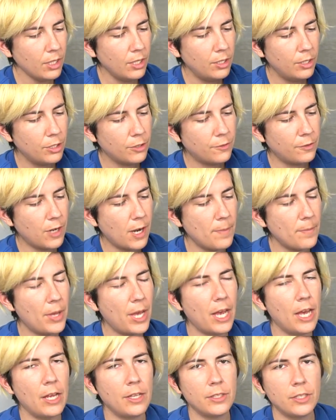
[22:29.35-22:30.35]
Your front
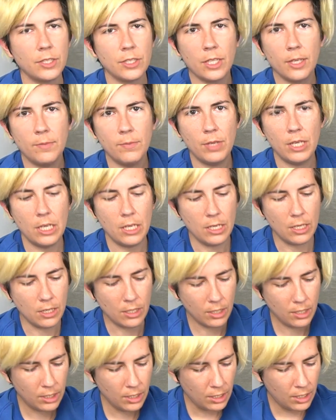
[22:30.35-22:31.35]
pads can
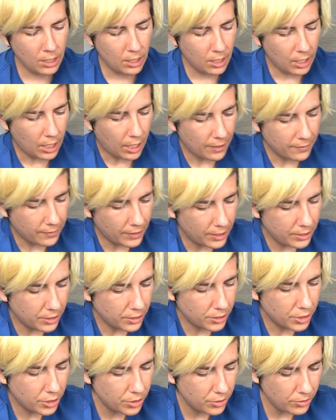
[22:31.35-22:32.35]
be, I find, a
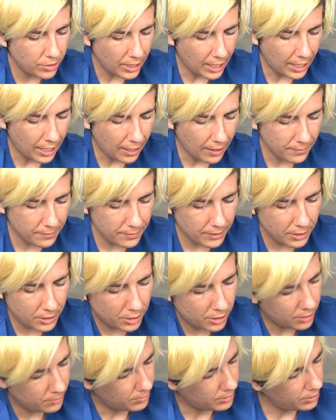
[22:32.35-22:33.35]
2.5
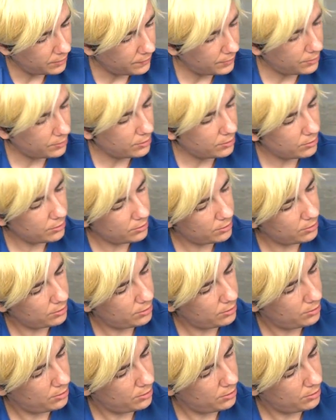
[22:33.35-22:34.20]
inch, I believe this is.